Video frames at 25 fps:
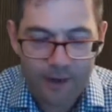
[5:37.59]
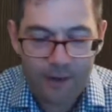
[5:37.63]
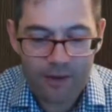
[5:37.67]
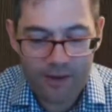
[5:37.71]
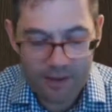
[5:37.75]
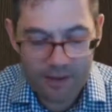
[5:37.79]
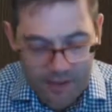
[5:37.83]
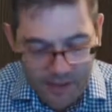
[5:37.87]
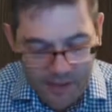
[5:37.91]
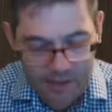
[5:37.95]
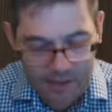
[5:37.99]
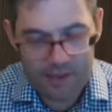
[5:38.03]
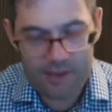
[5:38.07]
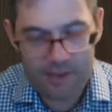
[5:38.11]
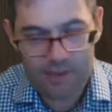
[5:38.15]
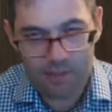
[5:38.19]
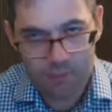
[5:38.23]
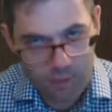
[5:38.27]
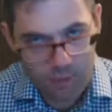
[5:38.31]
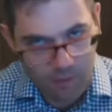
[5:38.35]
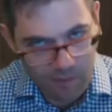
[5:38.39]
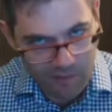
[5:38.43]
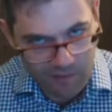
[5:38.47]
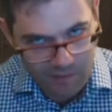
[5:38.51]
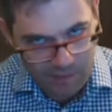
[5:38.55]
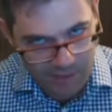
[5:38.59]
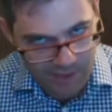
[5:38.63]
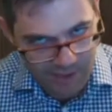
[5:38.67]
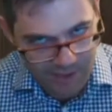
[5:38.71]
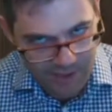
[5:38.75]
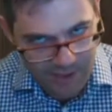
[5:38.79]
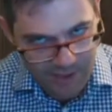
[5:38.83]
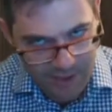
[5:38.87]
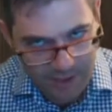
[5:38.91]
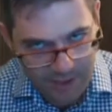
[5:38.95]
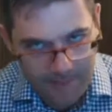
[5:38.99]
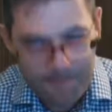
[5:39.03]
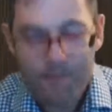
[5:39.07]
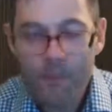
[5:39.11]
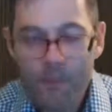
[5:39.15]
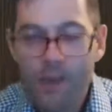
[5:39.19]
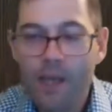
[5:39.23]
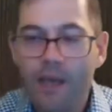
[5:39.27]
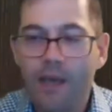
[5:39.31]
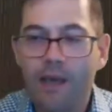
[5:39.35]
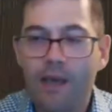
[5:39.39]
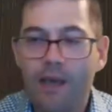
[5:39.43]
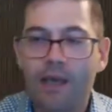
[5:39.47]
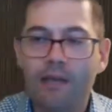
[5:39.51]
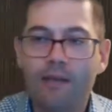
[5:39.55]
Okay, this is what we've got to say.
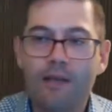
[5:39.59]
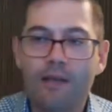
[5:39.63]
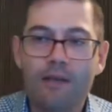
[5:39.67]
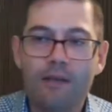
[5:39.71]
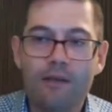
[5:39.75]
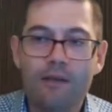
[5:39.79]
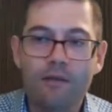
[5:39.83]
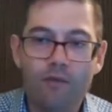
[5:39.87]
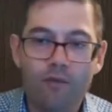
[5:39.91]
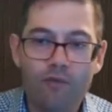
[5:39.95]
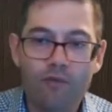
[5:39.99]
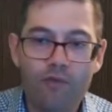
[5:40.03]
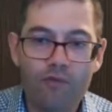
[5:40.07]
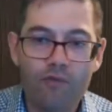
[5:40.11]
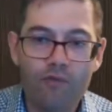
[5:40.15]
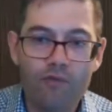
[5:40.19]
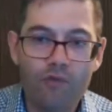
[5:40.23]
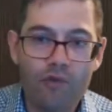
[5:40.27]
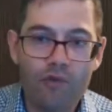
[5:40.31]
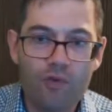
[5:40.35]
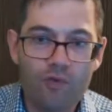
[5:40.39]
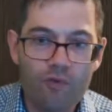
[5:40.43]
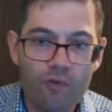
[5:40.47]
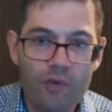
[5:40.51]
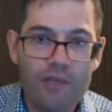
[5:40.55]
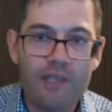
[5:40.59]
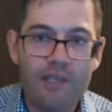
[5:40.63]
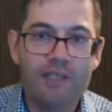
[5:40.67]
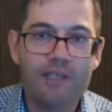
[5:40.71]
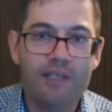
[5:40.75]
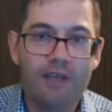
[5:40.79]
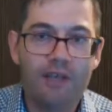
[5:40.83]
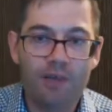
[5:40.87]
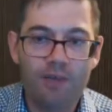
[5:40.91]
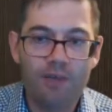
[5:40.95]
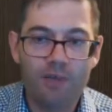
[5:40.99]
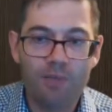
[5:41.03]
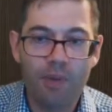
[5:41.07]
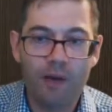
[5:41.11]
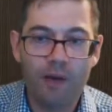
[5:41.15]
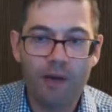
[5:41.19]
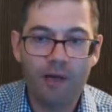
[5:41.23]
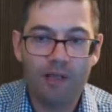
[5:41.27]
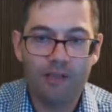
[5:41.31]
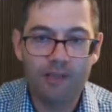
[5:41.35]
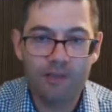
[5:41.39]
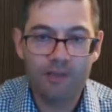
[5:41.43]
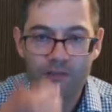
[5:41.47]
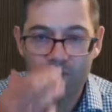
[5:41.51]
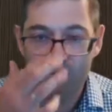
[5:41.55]
And then through the research
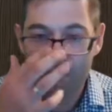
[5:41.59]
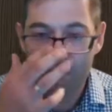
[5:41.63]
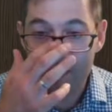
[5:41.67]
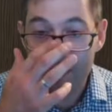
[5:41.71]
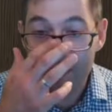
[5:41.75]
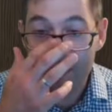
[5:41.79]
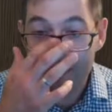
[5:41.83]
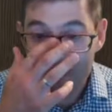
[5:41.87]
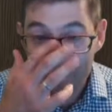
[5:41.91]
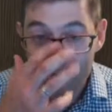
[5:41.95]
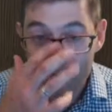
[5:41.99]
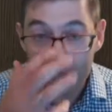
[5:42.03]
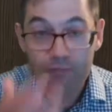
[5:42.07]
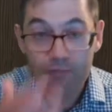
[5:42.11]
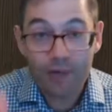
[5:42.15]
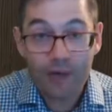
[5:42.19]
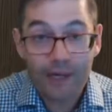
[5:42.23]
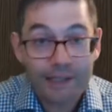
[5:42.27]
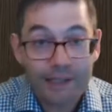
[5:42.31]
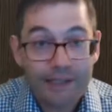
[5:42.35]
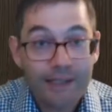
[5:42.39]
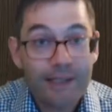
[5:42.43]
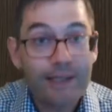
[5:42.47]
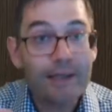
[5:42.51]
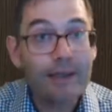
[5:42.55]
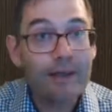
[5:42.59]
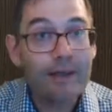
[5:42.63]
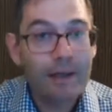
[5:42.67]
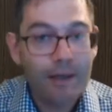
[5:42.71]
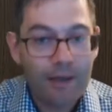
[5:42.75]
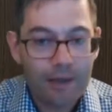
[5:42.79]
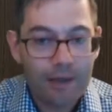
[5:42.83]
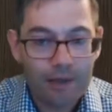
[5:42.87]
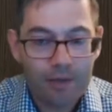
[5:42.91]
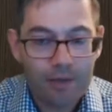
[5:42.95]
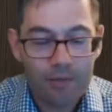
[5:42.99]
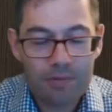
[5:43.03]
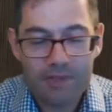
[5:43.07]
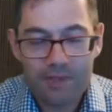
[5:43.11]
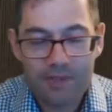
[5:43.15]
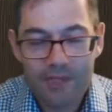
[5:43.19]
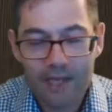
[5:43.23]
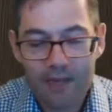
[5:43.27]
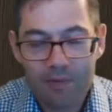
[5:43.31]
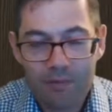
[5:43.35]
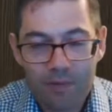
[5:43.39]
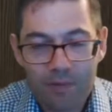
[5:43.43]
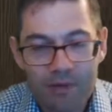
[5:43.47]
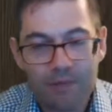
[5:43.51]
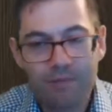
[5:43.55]
part of your writing, you would
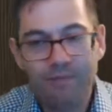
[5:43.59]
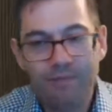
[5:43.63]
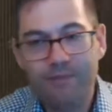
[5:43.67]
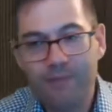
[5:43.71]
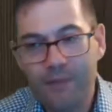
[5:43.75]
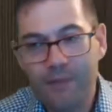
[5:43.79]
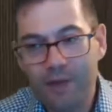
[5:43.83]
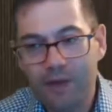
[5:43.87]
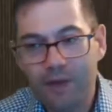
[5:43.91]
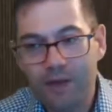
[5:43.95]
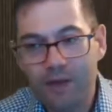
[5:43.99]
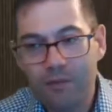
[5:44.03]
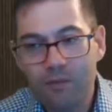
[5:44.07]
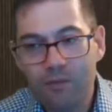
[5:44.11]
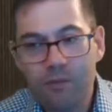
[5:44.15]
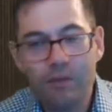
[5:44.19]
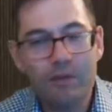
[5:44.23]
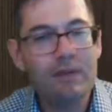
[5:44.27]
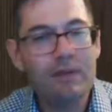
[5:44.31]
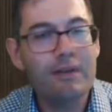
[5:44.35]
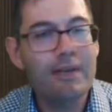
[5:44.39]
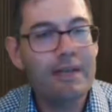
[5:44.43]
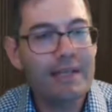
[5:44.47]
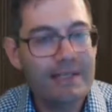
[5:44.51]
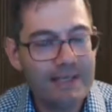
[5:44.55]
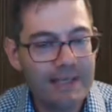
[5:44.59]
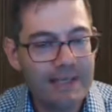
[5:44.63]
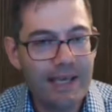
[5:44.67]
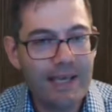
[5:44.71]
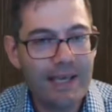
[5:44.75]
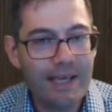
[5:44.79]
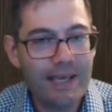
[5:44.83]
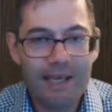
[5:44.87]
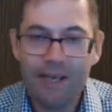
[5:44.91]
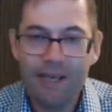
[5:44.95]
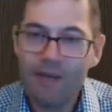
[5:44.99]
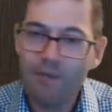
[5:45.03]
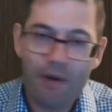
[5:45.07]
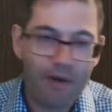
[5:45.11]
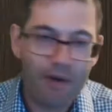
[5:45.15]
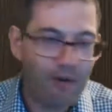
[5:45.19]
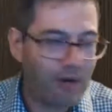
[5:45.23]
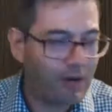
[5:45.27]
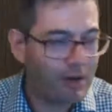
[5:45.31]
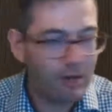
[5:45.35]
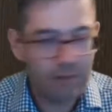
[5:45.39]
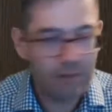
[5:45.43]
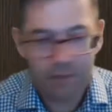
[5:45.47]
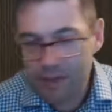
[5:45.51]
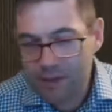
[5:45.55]
say, well, okay, what do they say in
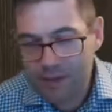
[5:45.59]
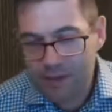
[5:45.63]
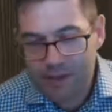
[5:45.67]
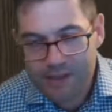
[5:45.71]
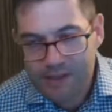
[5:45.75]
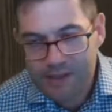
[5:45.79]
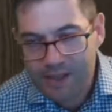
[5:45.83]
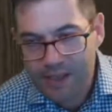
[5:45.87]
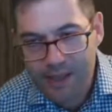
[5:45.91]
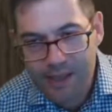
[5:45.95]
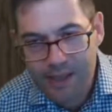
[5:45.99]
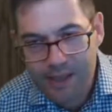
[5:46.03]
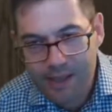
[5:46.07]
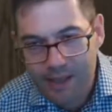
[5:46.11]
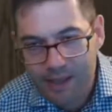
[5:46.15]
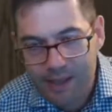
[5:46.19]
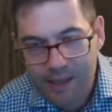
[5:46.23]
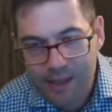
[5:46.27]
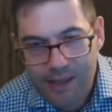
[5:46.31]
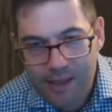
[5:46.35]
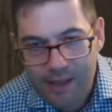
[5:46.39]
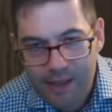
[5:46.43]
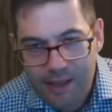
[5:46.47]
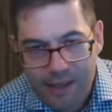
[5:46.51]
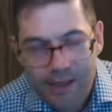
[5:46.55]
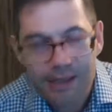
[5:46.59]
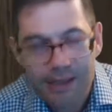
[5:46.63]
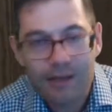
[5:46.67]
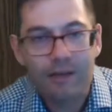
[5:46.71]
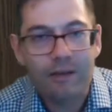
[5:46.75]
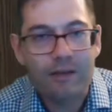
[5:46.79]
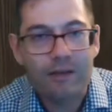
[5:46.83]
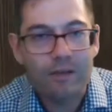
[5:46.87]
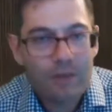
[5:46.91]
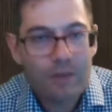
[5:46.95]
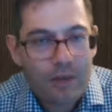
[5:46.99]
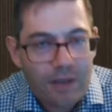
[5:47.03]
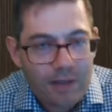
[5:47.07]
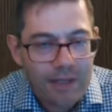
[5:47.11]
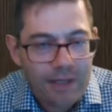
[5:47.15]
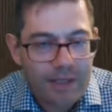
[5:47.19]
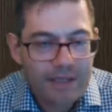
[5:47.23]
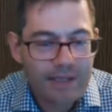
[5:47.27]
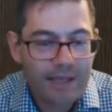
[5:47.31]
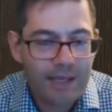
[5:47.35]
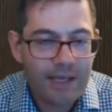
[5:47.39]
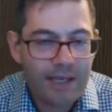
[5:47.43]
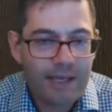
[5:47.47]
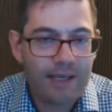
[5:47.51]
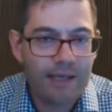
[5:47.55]
America? What do they say in England? What do they
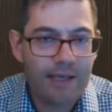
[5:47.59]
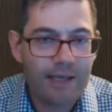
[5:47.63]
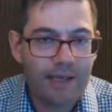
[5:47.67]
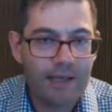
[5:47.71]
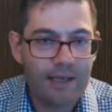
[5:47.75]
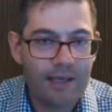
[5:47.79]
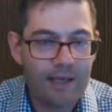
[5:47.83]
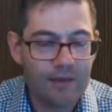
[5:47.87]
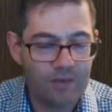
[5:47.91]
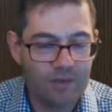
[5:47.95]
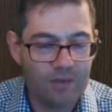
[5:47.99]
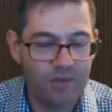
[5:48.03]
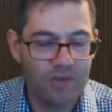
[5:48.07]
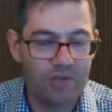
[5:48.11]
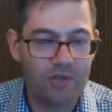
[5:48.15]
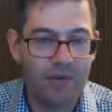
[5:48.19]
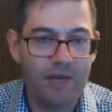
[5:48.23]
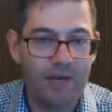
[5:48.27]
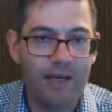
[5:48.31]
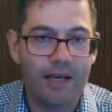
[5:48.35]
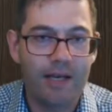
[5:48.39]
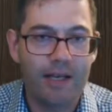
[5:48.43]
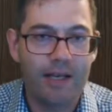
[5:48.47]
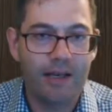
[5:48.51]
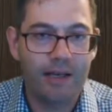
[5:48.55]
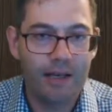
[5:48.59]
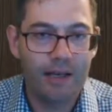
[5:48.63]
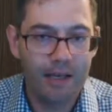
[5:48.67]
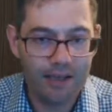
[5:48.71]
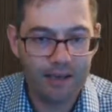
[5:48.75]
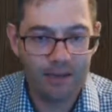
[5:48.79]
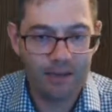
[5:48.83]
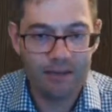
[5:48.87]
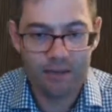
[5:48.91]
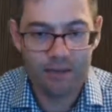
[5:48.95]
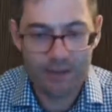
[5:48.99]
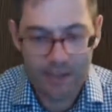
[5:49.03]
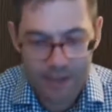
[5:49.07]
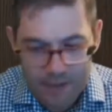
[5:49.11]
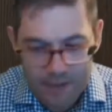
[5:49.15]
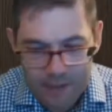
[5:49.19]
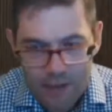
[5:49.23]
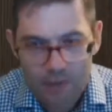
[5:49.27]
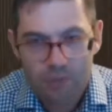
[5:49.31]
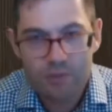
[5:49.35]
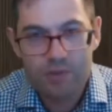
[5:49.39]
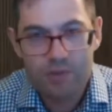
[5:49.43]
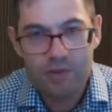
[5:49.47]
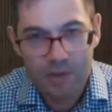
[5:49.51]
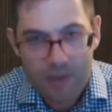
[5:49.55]
say in Australia? And let's
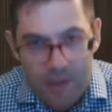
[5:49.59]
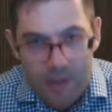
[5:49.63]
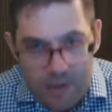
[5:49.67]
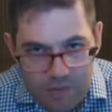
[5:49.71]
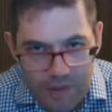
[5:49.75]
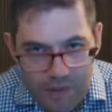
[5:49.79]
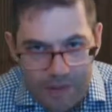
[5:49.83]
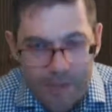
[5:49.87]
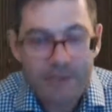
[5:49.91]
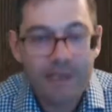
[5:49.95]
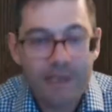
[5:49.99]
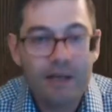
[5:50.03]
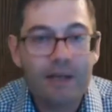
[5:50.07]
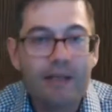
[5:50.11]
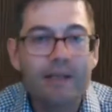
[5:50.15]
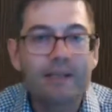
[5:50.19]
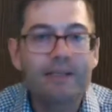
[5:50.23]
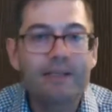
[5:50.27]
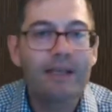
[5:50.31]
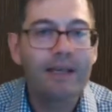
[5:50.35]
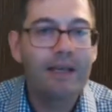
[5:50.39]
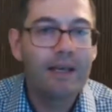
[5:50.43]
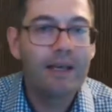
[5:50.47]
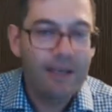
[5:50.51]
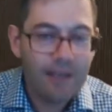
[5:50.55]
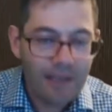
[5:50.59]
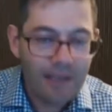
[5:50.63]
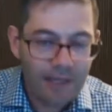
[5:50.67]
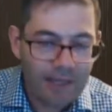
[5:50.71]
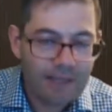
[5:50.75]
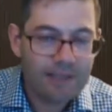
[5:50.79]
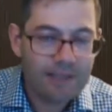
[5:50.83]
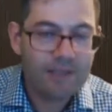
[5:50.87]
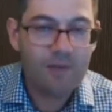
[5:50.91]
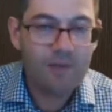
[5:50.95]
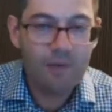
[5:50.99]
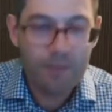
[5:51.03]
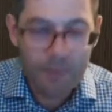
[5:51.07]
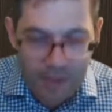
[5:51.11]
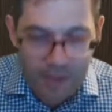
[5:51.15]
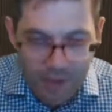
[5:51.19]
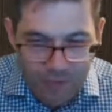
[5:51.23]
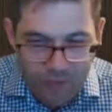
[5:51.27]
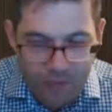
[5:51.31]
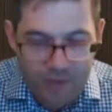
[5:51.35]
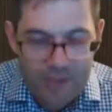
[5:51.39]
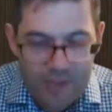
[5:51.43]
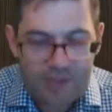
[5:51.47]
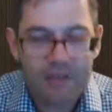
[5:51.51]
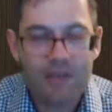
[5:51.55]
go onto those websites and let's do a bit
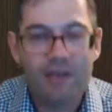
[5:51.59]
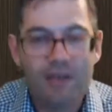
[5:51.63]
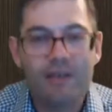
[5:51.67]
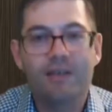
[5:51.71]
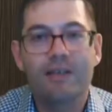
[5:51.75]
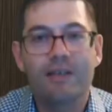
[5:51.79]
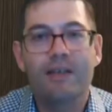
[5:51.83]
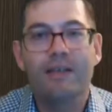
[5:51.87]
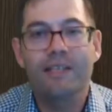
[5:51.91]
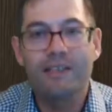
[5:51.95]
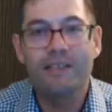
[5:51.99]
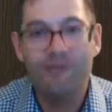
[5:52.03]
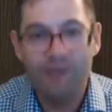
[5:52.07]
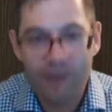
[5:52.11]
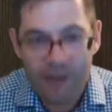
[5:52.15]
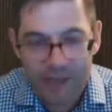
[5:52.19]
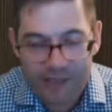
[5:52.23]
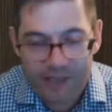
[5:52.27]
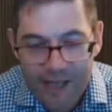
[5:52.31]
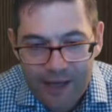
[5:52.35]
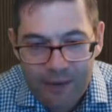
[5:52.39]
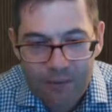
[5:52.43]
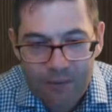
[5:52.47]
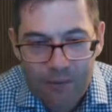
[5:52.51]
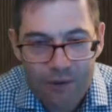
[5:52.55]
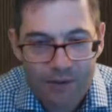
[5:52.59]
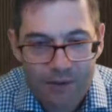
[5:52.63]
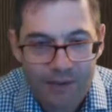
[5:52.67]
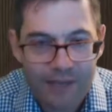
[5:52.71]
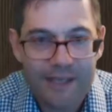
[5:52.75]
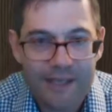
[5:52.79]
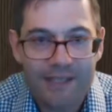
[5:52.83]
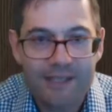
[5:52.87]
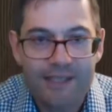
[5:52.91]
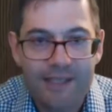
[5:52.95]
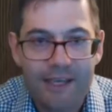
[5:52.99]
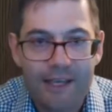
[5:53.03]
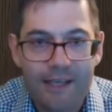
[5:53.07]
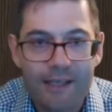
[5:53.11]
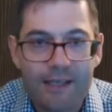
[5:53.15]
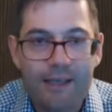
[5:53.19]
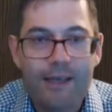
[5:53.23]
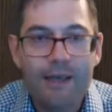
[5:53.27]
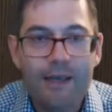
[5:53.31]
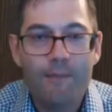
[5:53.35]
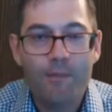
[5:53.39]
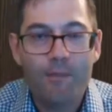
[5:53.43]
of research and let's find out what they say.